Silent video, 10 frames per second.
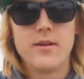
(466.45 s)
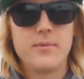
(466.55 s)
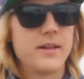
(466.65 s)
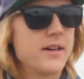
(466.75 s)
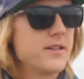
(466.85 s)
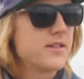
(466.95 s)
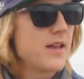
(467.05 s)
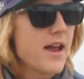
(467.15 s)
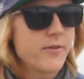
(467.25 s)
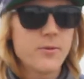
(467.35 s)
Because
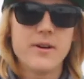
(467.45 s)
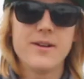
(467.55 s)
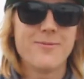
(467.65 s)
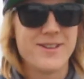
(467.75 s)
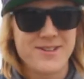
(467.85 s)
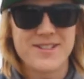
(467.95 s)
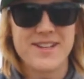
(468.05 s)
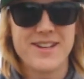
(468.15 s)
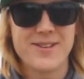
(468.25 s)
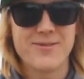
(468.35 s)
everyone, when you
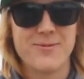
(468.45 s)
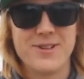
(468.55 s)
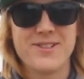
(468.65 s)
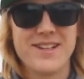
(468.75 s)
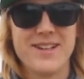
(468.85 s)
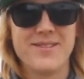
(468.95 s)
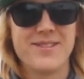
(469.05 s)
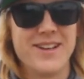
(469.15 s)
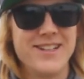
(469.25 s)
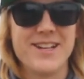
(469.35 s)
see a
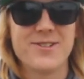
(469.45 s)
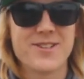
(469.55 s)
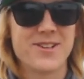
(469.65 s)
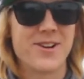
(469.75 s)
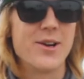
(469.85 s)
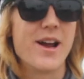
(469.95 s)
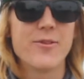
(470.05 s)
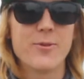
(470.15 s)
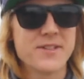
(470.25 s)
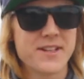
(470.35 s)
dangerous scenario,
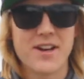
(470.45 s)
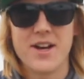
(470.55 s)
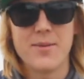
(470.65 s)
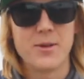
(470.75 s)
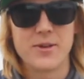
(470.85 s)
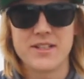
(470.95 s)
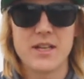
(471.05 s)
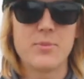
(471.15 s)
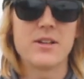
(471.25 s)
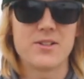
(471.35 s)
everyone wants to come, they want to
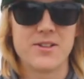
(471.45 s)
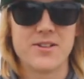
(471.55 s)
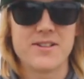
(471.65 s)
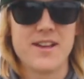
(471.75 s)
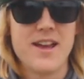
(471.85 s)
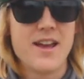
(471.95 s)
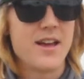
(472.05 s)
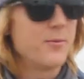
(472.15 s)
take pictures, and